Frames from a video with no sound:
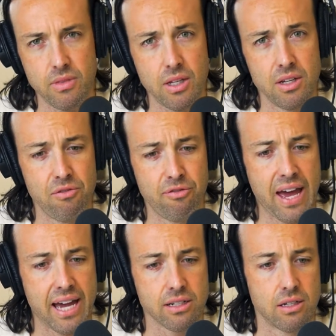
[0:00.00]
In
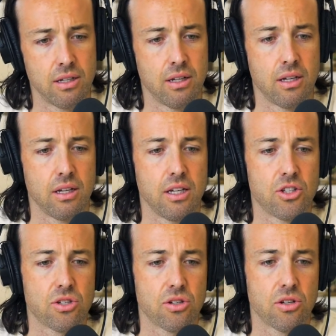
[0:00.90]
fact,
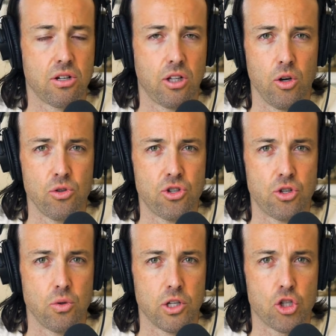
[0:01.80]
it's close
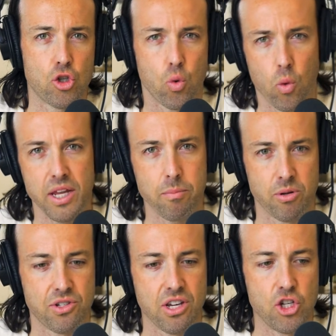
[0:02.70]
to a
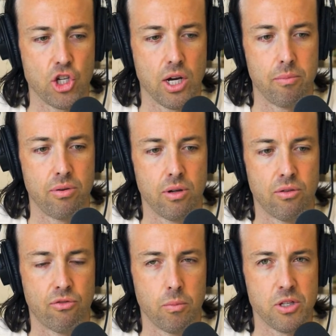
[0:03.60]
20% jump
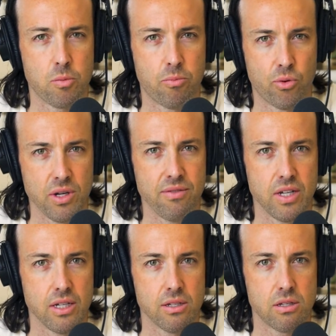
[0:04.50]
from its
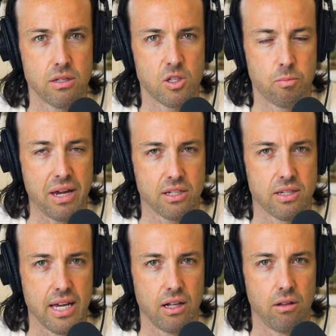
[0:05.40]
previous spec
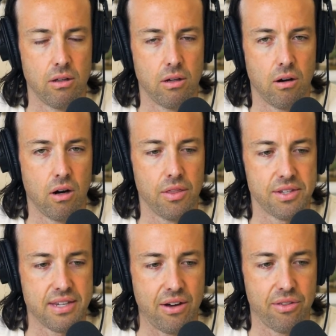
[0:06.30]
sale on the
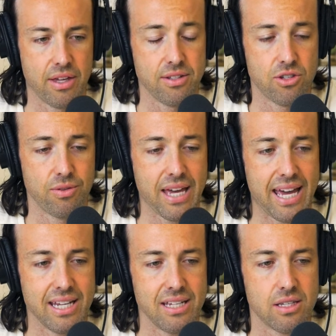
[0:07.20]
South End. So
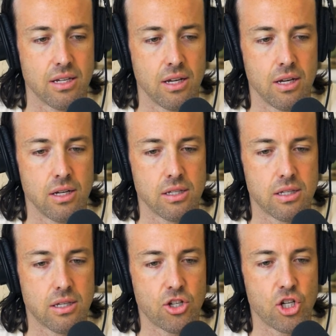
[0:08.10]
that is
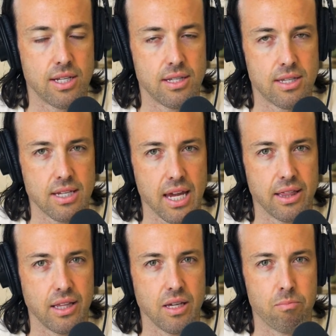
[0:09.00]
such an
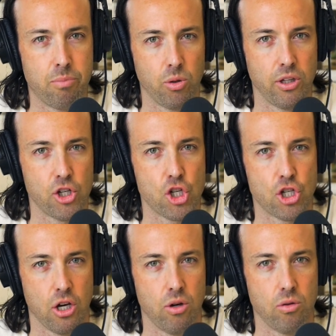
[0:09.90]
insanely bullish
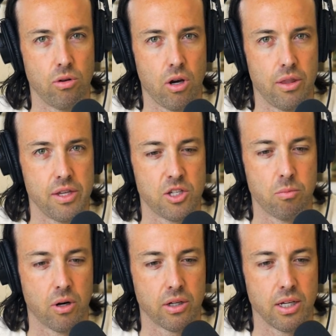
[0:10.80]
tone on this
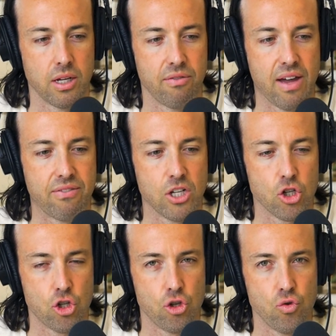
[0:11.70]
market of having
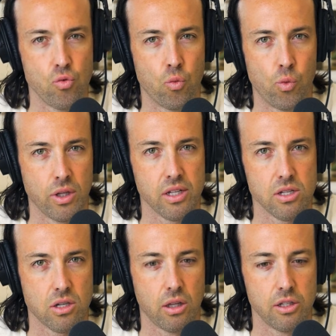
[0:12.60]
2 really
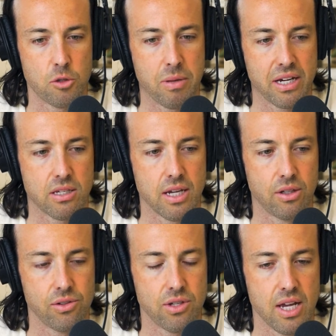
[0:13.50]
solid spec
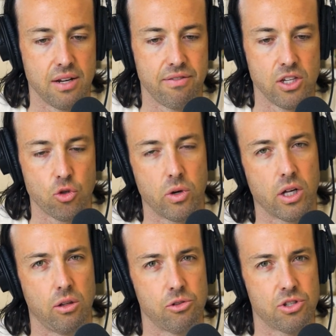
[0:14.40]
sales. And if this one
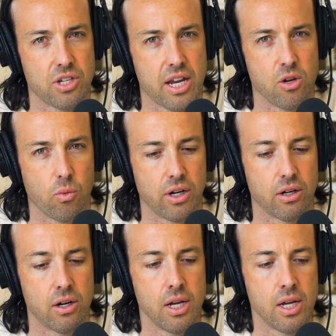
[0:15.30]
closes
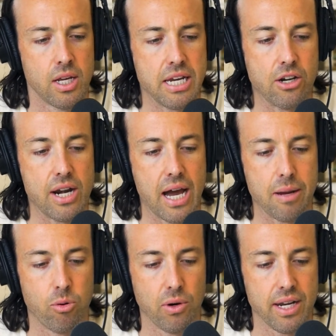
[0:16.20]
anywhere near
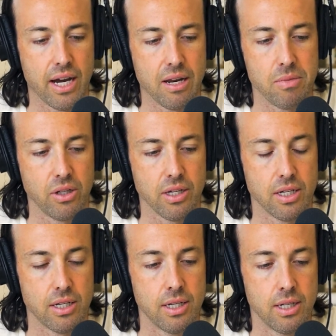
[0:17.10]
9.9
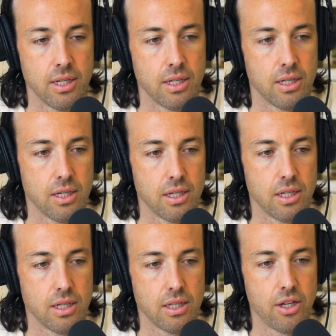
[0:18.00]
million,
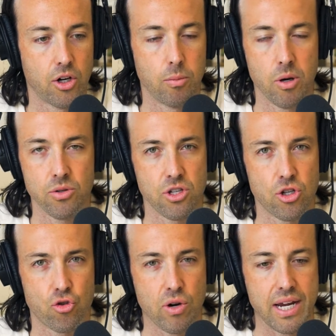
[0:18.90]
the Hermosa
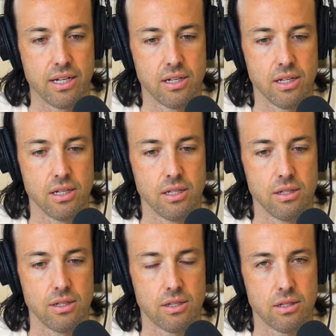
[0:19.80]
Strand
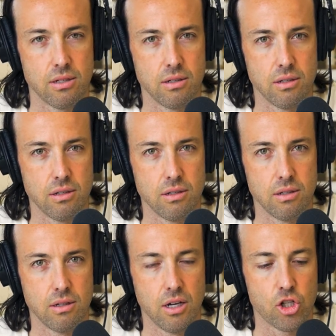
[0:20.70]
is
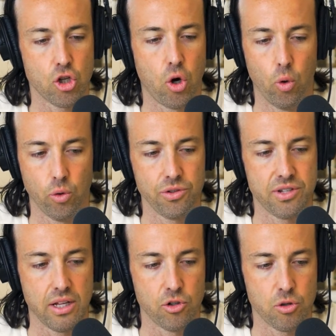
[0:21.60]
a total
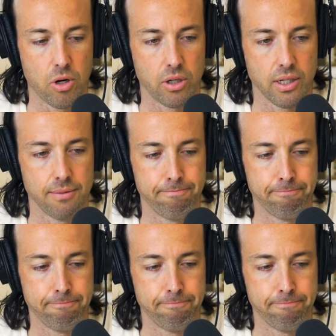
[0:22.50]
seller's market.